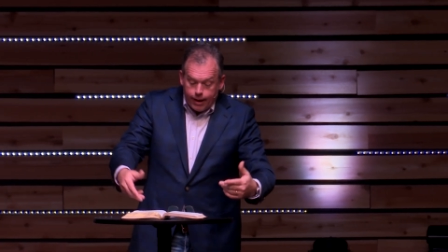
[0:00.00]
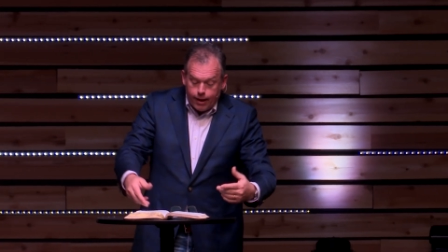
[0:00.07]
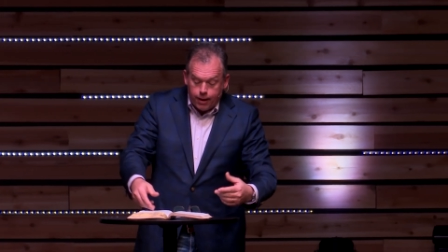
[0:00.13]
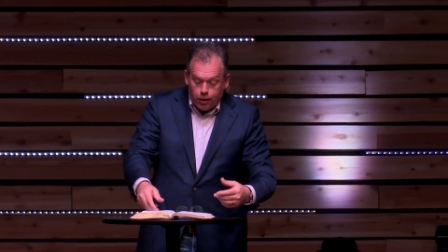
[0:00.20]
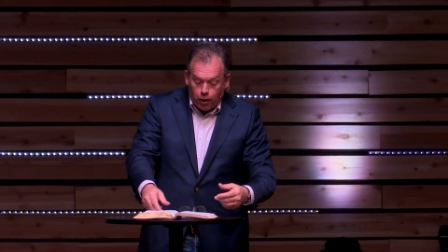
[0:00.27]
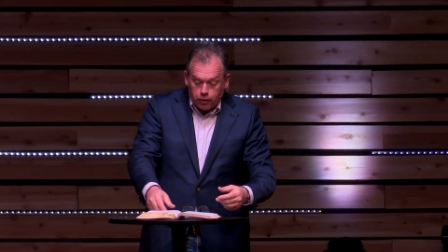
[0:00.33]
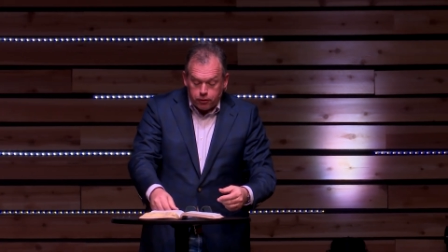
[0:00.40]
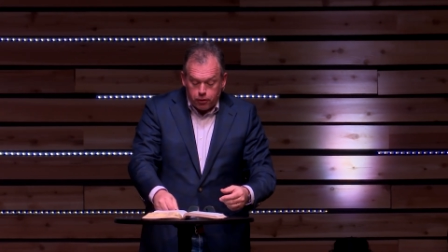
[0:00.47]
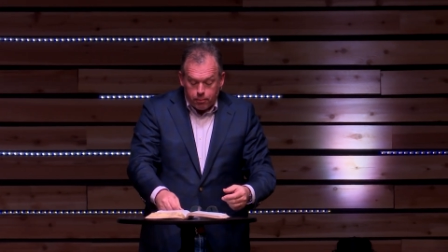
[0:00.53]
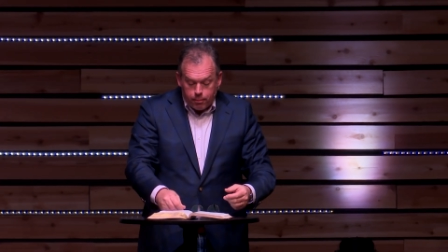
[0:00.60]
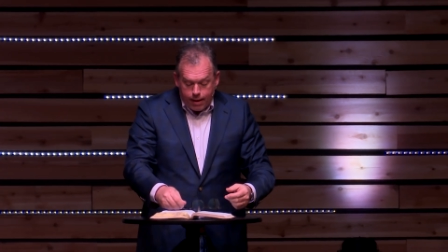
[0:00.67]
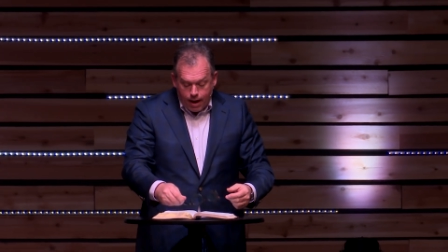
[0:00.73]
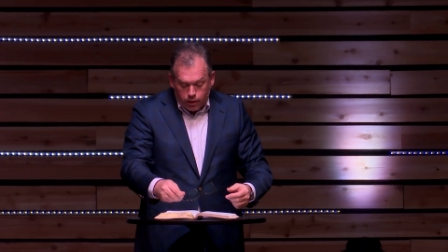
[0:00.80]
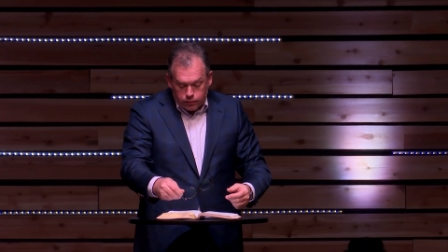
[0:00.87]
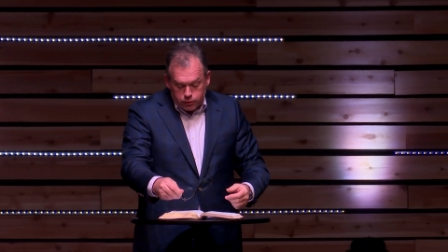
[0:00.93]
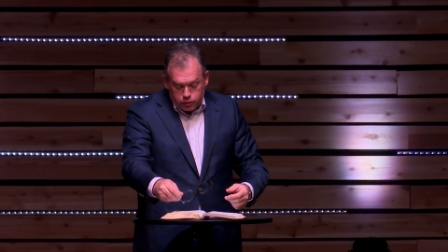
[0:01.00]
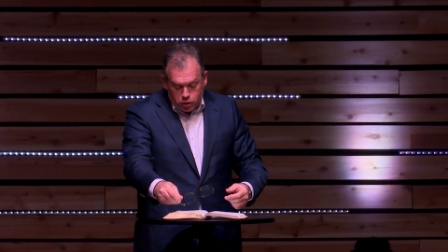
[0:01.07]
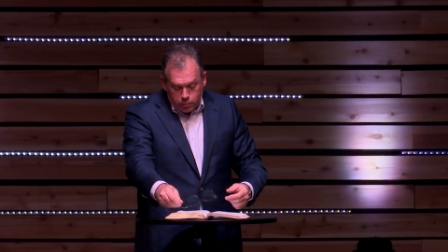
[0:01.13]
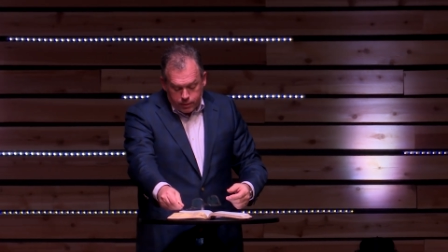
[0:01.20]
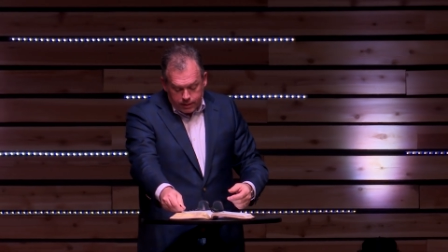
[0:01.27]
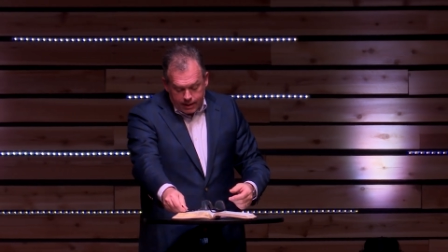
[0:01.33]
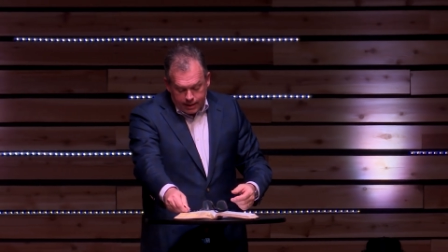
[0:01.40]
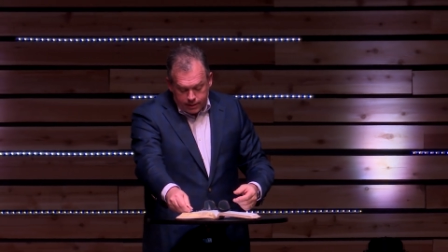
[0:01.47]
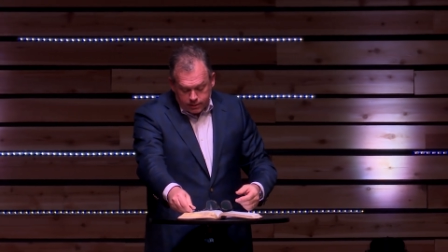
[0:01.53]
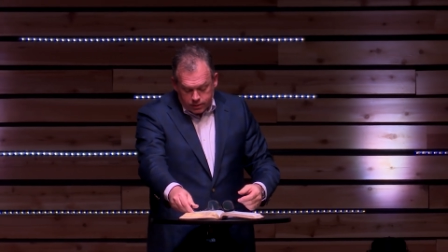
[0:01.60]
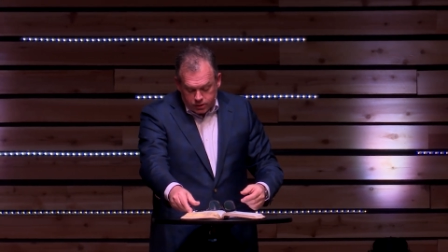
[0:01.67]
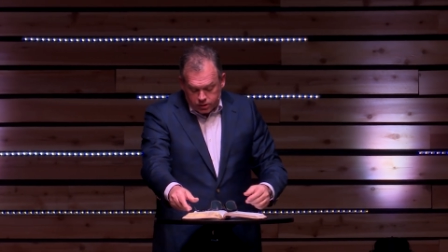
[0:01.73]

and onto the mountain, you begin to